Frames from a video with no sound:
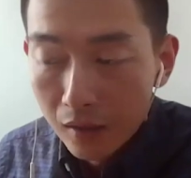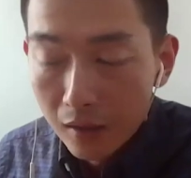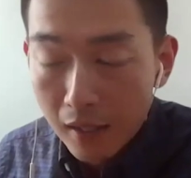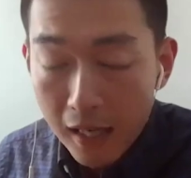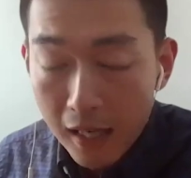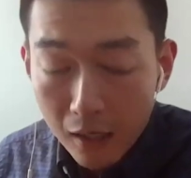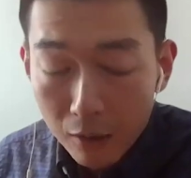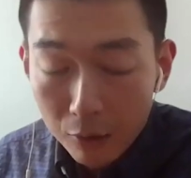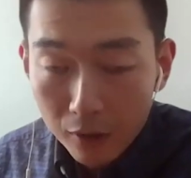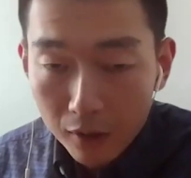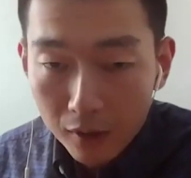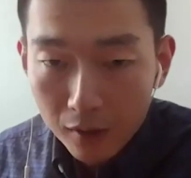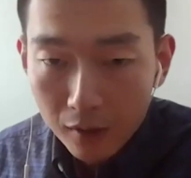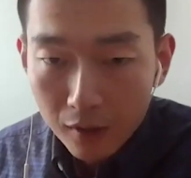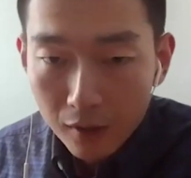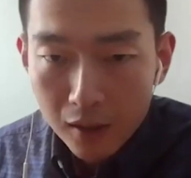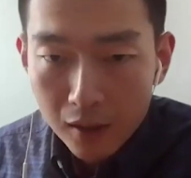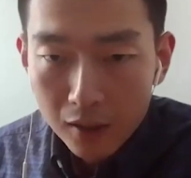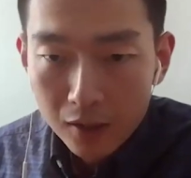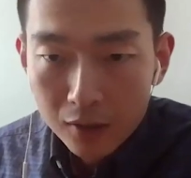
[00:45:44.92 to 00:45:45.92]
area,
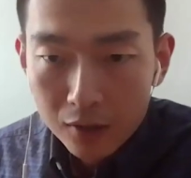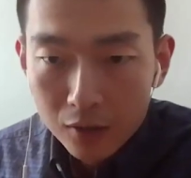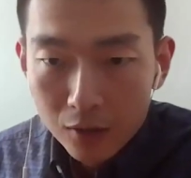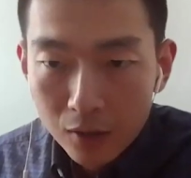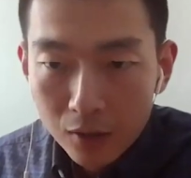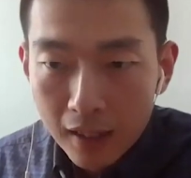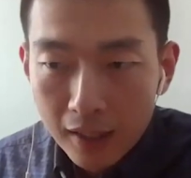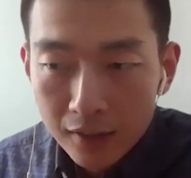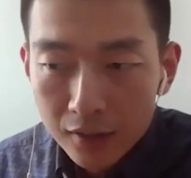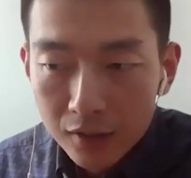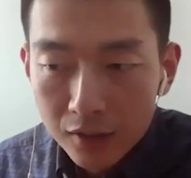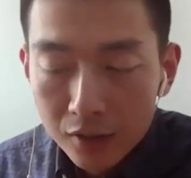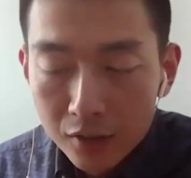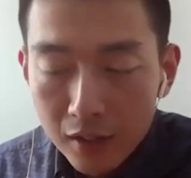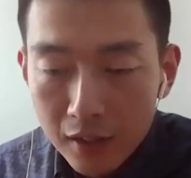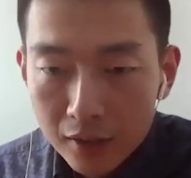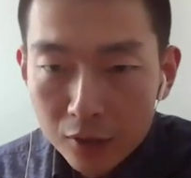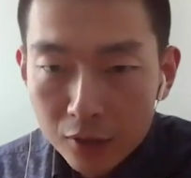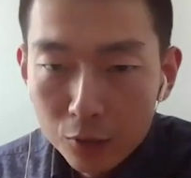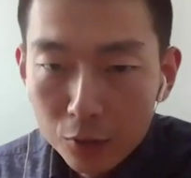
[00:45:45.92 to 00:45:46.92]
so I
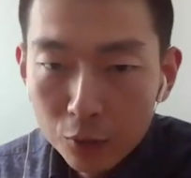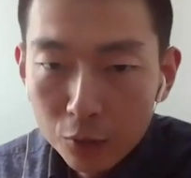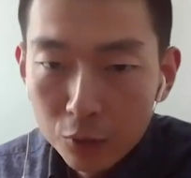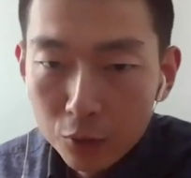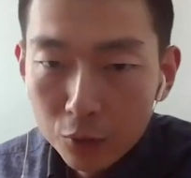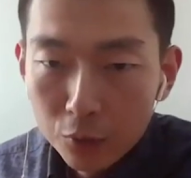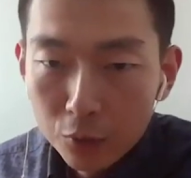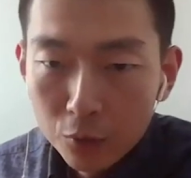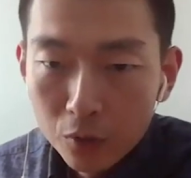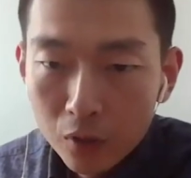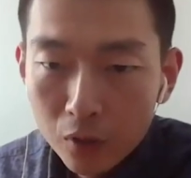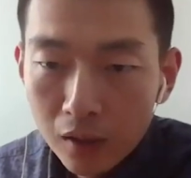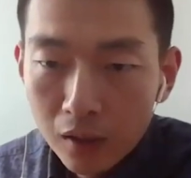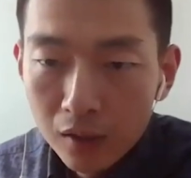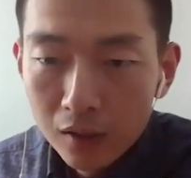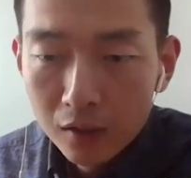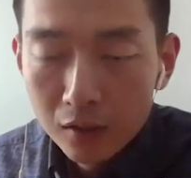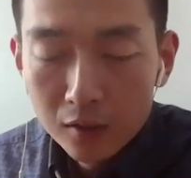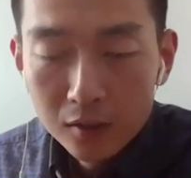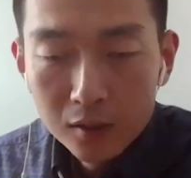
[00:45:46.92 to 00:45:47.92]
suggest you to
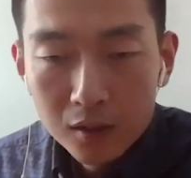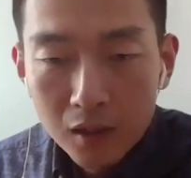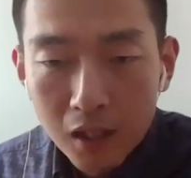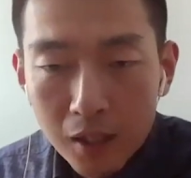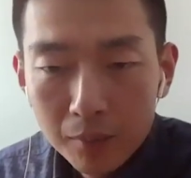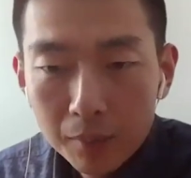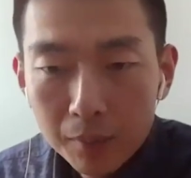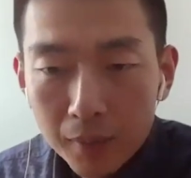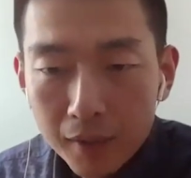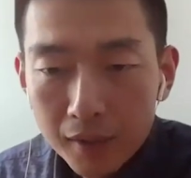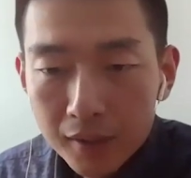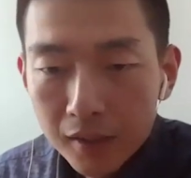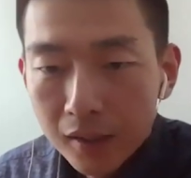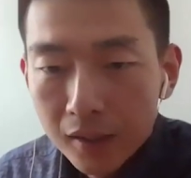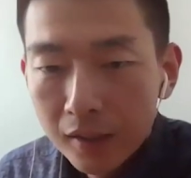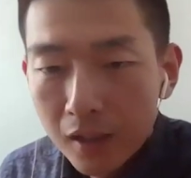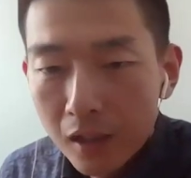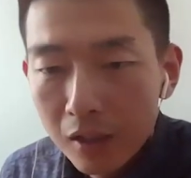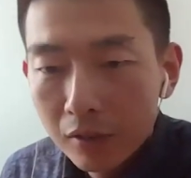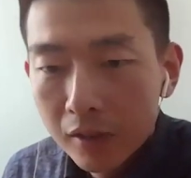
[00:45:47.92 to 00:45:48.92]
learn some
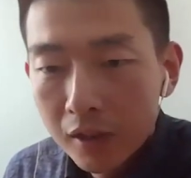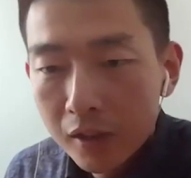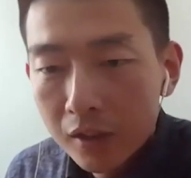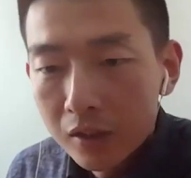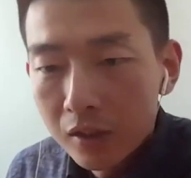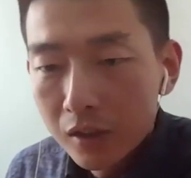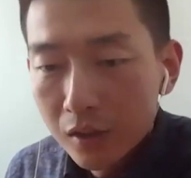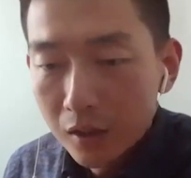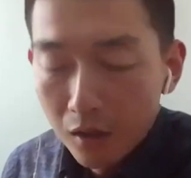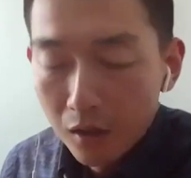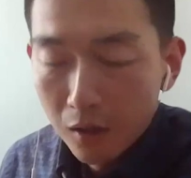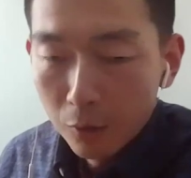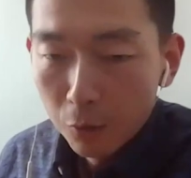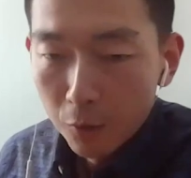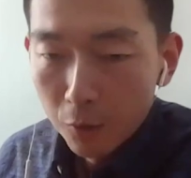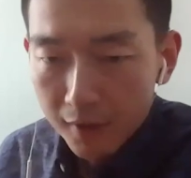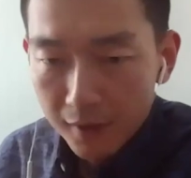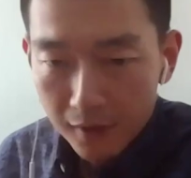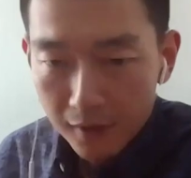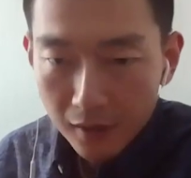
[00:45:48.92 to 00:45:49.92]
basic knowledge
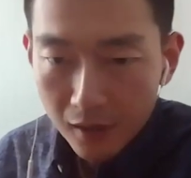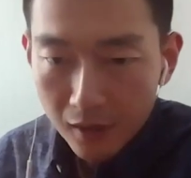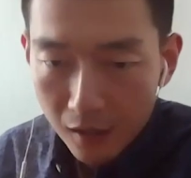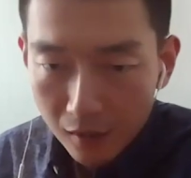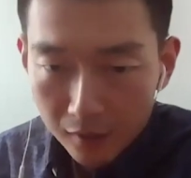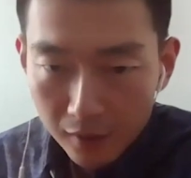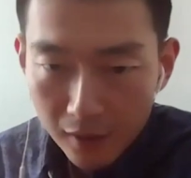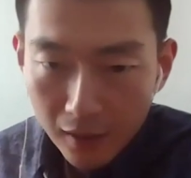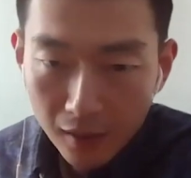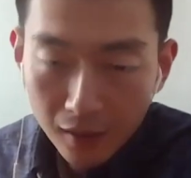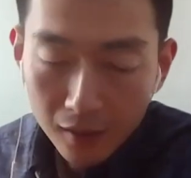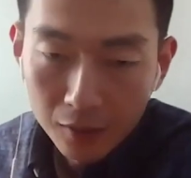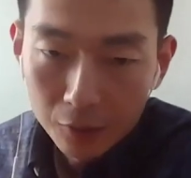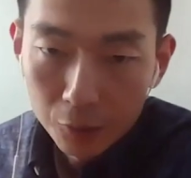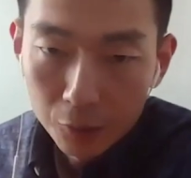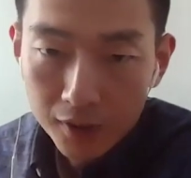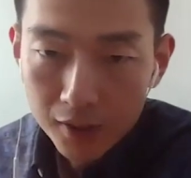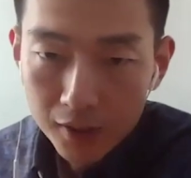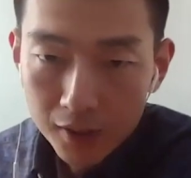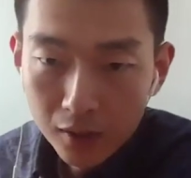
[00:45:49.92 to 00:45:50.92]
within the
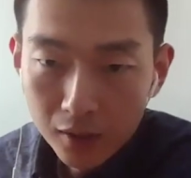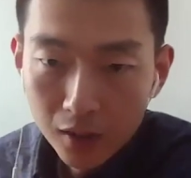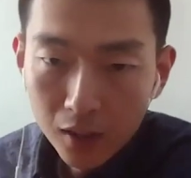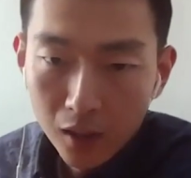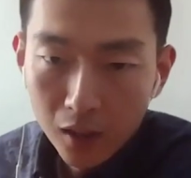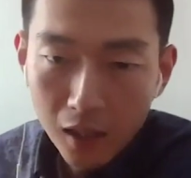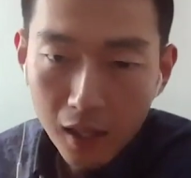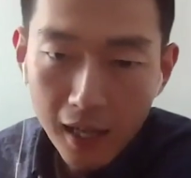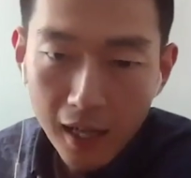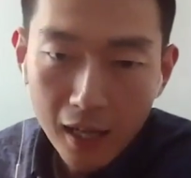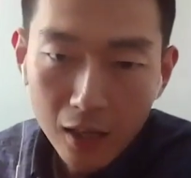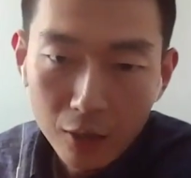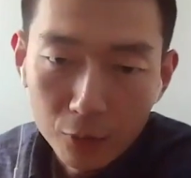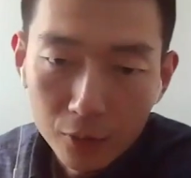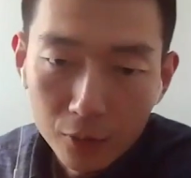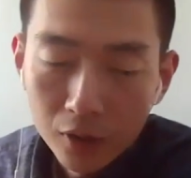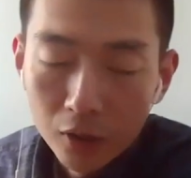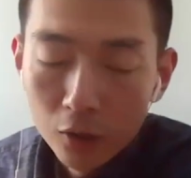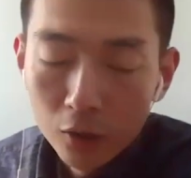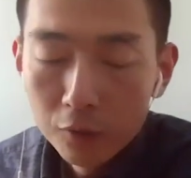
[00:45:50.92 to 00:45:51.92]

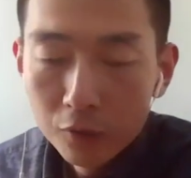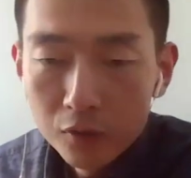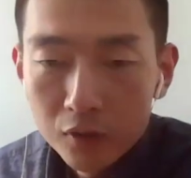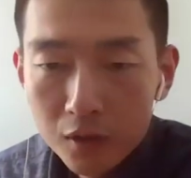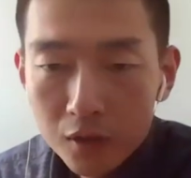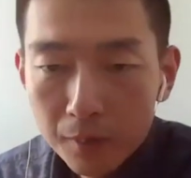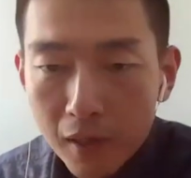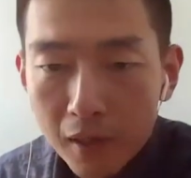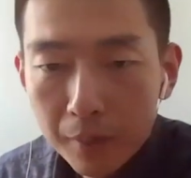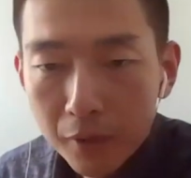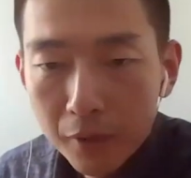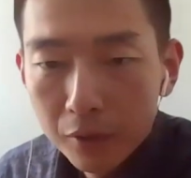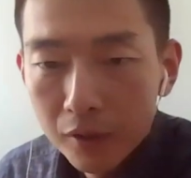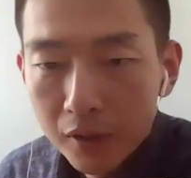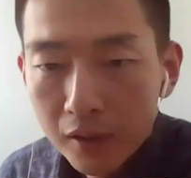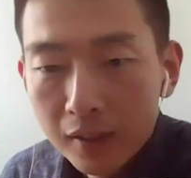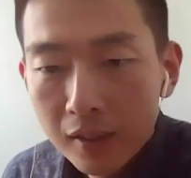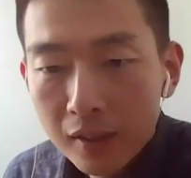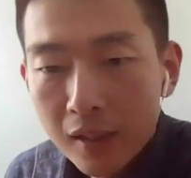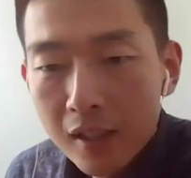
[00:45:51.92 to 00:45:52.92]
area of smart
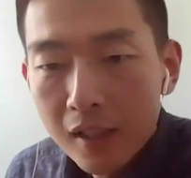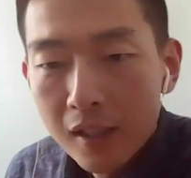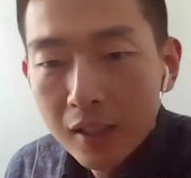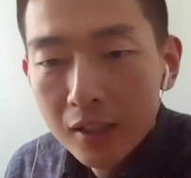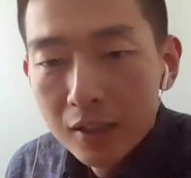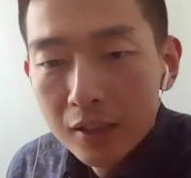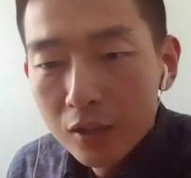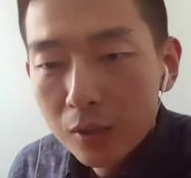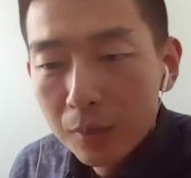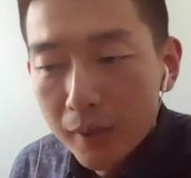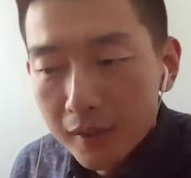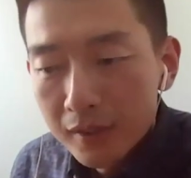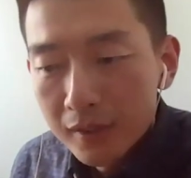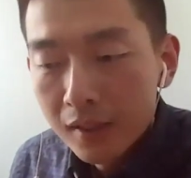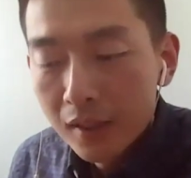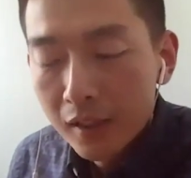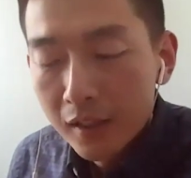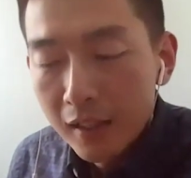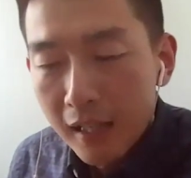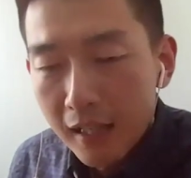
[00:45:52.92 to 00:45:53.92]
building. So
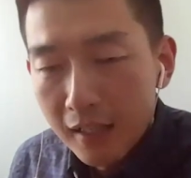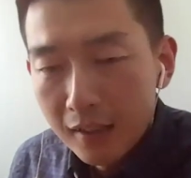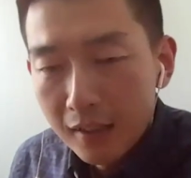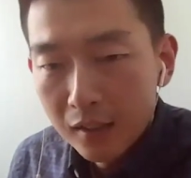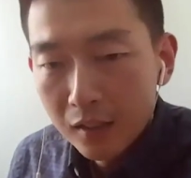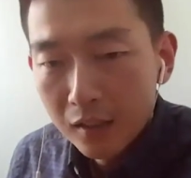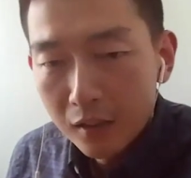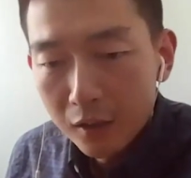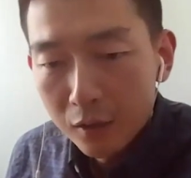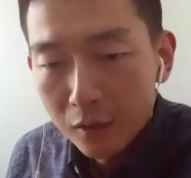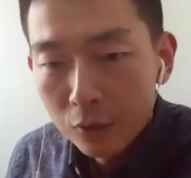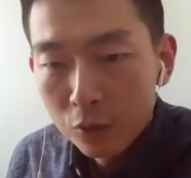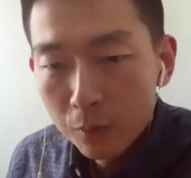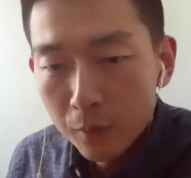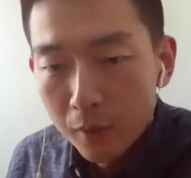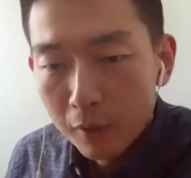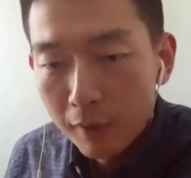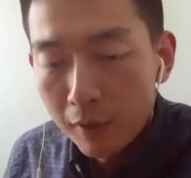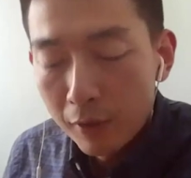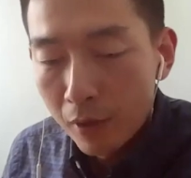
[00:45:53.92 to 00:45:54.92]
basically, I think it could
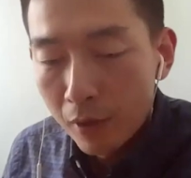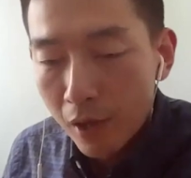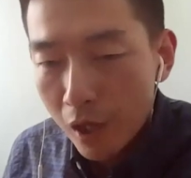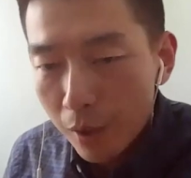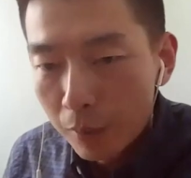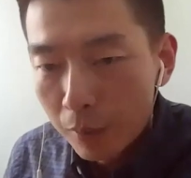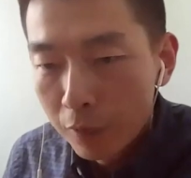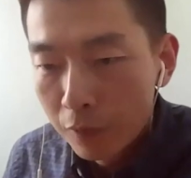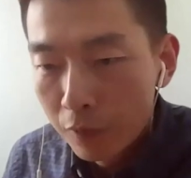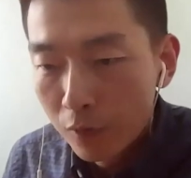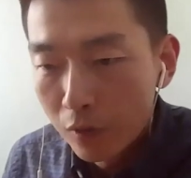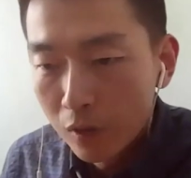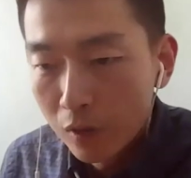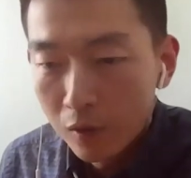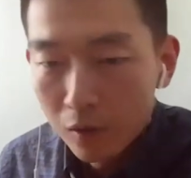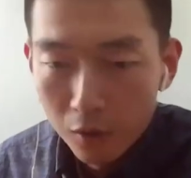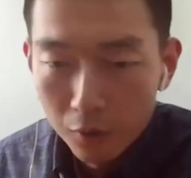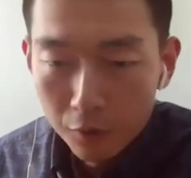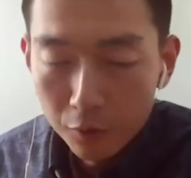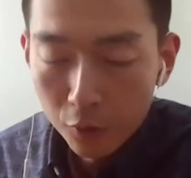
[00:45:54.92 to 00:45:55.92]
be very helpful
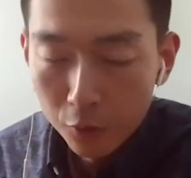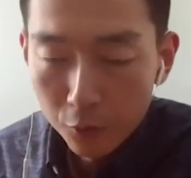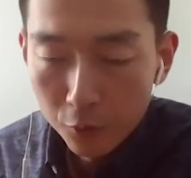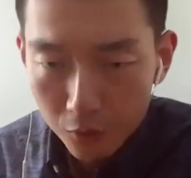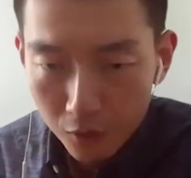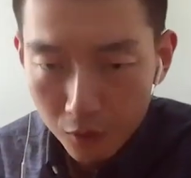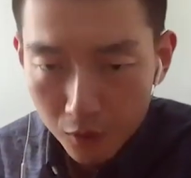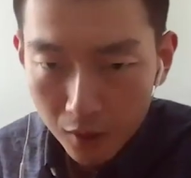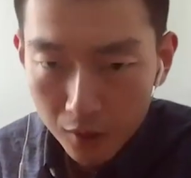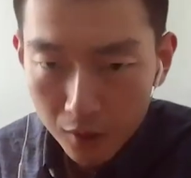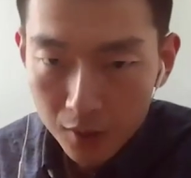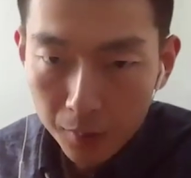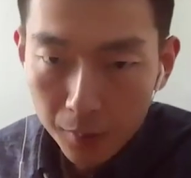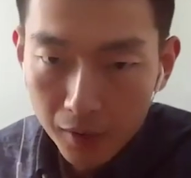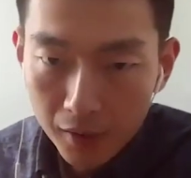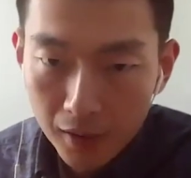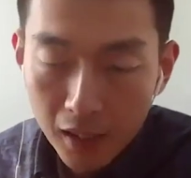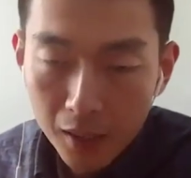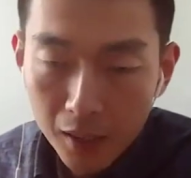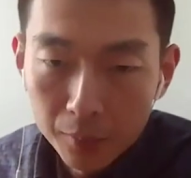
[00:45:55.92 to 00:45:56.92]
for you
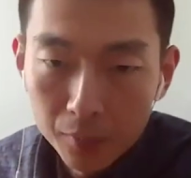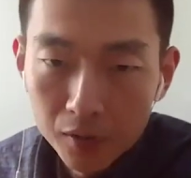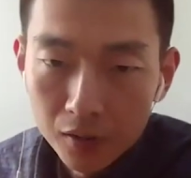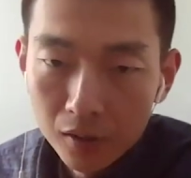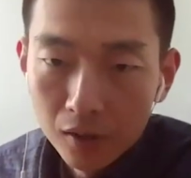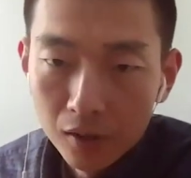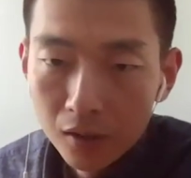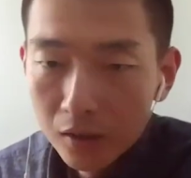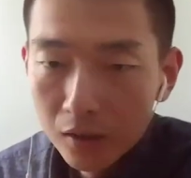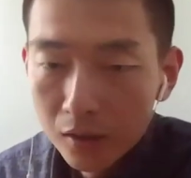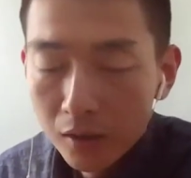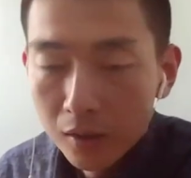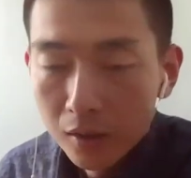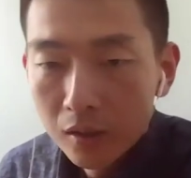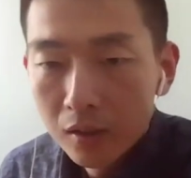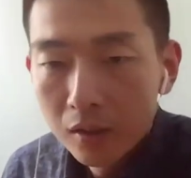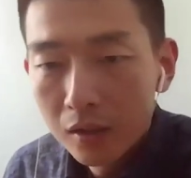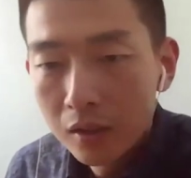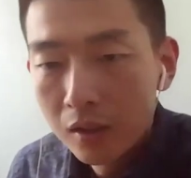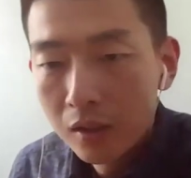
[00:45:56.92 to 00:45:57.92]
speed up the learning